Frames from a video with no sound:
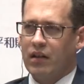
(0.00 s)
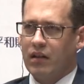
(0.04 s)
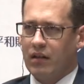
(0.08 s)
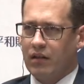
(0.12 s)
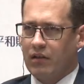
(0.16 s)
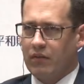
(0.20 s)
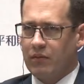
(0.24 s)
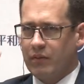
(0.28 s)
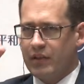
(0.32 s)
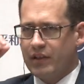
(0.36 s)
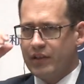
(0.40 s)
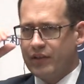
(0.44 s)

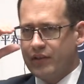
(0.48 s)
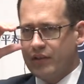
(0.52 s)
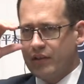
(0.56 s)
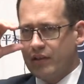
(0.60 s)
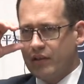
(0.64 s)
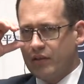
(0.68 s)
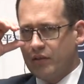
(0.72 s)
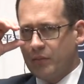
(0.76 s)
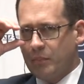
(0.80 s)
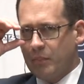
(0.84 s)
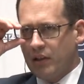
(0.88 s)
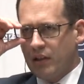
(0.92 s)
and the
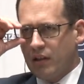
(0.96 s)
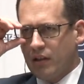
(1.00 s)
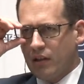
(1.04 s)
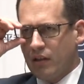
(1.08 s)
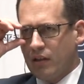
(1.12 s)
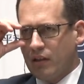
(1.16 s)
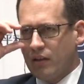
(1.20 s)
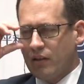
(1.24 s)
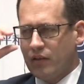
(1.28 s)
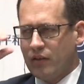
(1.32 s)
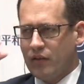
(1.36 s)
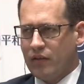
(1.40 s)
reason is
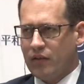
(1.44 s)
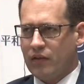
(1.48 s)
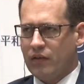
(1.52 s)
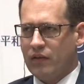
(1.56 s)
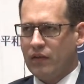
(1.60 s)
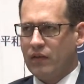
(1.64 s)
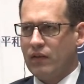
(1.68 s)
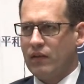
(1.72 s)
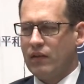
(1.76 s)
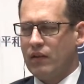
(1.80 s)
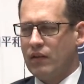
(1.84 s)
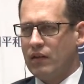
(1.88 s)

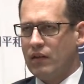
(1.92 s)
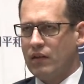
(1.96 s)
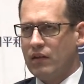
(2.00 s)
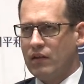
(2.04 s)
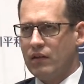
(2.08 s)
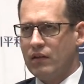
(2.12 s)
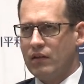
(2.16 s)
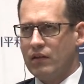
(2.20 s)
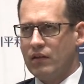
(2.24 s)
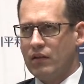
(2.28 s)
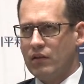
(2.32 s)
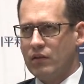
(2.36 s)
because
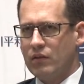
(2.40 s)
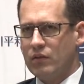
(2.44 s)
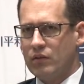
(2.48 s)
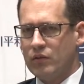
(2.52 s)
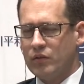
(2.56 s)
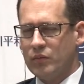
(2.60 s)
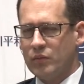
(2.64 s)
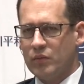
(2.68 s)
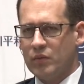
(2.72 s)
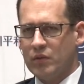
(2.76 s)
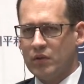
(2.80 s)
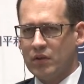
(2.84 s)
the
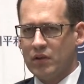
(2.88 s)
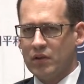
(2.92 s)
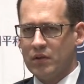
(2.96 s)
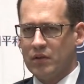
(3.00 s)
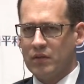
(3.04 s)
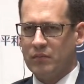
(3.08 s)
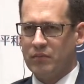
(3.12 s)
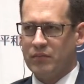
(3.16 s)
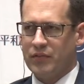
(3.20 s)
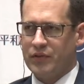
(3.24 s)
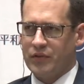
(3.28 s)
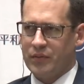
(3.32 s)
Cold
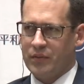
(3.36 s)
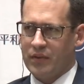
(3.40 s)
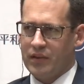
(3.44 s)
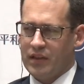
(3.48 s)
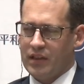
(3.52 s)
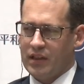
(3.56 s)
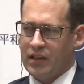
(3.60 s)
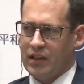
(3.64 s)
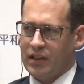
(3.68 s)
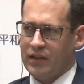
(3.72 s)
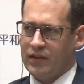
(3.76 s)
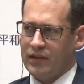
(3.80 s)
War
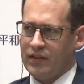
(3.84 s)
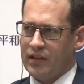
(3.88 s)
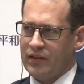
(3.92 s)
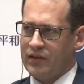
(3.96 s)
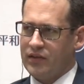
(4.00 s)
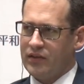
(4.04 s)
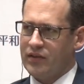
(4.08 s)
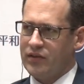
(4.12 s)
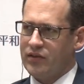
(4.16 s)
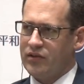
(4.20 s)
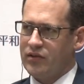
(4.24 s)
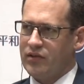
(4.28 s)
between the United
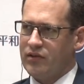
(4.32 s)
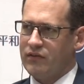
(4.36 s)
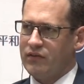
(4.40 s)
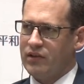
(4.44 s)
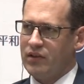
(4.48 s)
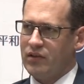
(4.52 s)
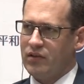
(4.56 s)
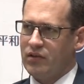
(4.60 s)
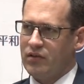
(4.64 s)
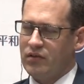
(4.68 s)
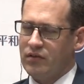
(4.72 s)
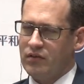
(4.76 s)
States and the
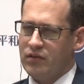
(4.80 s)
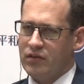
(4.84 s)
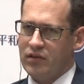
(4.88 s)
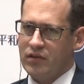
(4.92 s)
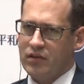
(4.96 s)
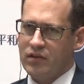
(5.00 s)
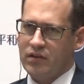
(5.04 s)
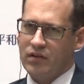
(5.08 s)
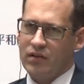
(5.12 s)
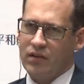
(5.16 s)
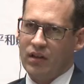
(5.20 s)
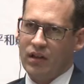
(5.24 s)
Soviet
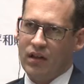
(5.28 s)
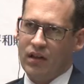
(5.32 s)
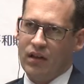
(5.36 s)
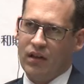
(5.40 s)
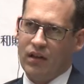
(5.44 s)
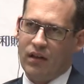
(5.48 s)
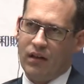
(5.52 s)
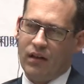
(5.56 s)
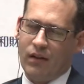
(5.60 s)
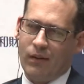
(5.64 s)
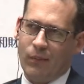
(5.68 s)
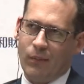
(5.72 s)
Union
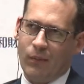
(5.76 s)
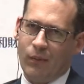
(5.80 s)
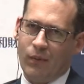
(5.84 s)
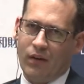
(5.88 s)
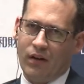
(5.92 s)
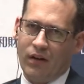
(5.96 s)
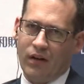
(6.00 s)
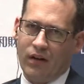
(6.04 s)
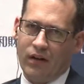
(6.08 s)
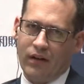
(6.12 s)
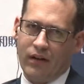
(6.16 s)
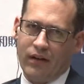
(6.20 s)

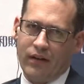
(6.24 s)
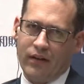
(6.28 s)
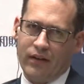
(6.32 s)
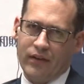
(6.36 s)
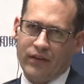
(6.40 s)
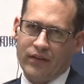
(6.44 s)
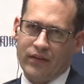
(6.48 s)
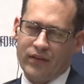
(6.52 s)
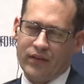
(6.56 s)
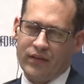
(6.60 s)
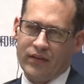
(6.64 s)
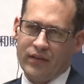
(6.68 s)

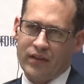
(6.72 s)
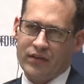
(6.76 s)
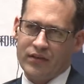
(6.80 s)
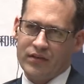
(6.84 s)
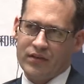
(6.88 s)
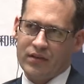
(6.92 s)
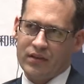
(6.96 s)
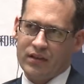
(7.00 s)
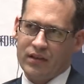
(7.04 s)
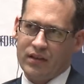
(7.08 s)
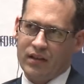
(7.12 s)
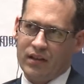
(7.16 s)
was
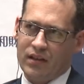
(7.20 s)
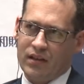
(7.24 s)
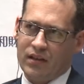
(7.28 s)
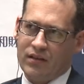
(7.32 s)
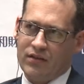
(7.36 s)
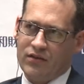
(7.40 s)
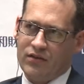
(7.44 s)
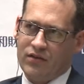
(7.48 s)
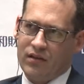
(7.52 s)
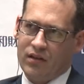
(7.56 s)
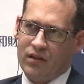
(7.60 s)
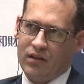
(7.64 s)

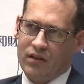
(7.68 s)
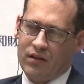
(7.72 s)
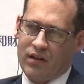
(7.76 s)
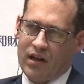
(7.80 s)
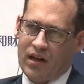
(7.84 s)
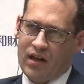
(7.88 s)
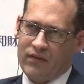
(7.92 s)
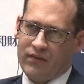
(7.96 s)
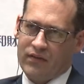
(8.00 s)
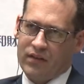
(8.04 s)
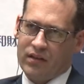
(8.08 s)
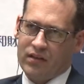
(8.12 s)
essentially
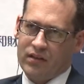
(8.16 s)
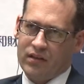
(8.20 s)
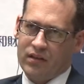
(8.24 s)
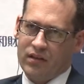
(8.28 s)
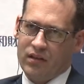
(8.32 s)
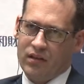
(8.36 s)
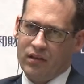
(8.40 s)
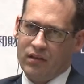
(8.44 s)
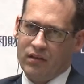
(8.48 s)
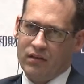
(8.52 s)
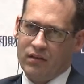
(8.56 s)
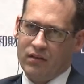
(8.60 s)

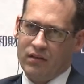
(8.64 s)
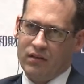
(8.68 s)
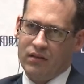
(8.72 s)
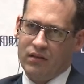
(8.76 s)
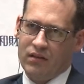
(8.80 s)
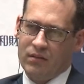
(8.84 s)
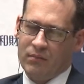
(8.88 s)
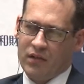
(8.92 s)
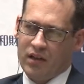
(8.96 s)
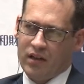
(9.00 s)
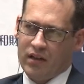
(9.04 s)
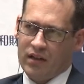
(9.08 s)
geographically
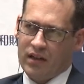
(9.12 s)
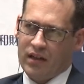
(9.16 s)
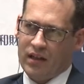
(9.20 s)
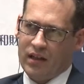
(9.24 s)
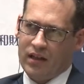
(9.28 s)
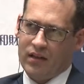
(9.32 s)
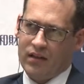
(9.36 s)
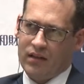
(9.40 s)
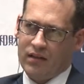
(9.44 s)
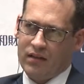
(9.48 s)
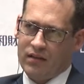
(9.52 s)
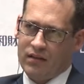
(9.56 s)

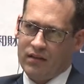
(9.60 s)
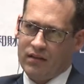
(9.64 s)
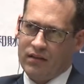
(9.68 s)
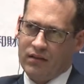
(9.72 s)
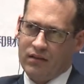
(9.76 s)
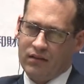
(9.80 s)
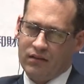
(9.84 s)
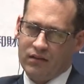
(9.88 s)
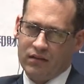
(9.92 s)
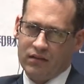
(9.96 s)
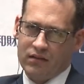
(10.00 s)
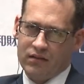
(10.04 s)
demarcated.
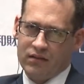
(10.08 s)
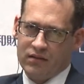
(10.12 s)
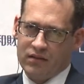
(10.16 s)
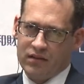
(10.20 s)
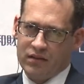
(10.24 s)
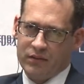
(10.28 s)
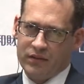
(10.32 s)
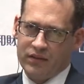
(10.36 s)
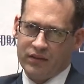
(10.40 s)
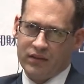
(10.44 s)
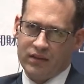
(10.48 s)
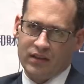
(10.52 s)
There
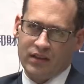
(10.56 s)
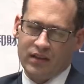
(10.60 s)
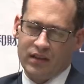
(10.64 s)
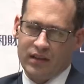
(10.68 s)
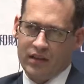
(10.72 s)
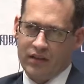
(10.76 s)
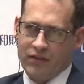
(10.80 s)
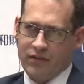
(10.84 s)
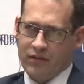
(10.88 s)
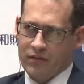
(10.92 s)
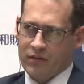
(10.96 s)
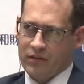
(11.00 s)
literally was a
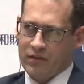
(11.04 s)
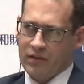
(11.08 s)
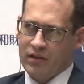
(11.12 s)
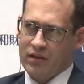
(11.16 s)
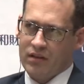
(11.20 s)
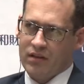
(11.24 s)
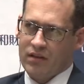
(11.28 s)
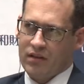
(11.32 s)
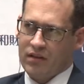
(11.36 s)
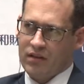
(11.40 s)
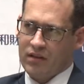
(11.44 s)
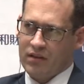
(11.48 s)
line through
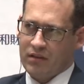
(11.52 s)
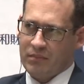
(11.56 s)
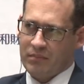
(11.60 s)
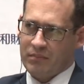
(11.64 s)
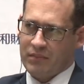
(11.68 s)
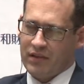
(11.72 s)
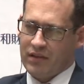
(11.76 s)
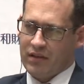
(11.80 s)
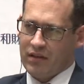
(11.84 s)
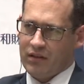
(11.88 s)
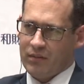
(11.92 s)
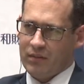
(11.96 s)

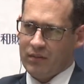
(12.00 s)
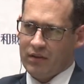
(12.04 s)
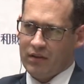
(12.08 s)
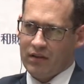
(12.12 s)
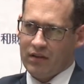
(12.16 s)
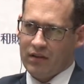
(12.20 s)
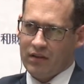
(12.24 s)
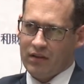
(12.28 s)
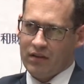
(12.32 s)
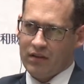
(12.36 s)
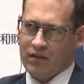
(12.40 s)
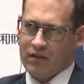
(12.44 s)
Europe. There
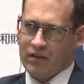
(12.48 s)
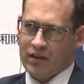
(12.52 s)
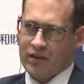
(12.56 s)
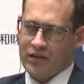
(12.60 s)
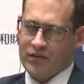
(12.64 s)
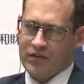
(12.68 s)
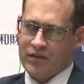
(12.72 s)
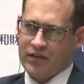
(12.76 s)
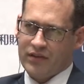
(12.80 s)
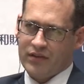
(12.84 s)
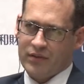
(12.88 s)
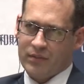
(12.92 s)
were
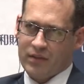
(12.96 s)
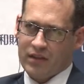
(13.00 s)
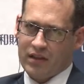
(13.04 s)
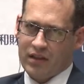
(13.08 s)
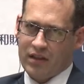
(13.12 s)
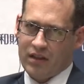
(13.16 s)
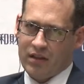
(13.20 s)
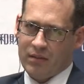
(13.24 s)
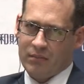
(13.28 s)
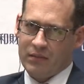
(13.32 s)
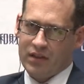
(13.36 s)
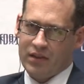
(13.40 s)
countries that were
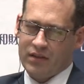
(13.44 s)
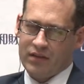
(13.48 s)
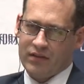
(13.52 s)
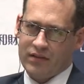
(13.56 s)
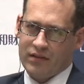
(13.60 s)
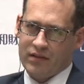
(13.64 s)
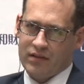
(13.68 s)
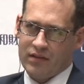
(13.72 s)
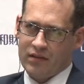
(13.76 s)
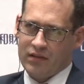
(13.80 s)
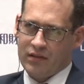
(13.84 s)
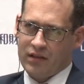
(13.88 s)

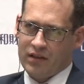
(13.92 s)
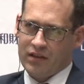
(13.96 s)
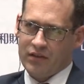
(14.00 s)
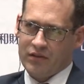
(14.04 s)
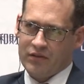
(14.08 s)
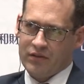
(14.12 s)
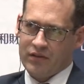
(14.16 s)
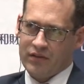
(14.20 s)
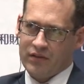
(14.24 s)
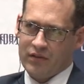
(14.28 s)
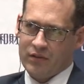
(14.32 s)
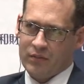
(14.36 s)
communists and there were
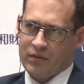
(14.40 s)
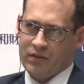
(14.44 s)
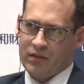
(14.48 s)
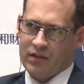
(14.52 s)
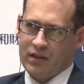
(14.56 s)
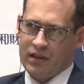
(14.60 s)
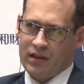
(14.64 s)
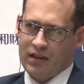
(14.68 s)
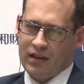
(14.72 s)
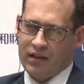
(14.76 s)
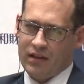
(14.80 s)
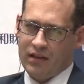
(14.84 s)
countries that
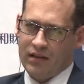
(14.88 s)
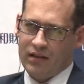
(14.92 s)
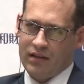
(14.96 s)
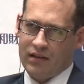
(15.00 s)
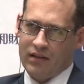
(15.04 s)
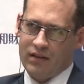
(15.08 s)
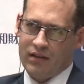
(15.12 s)
were not,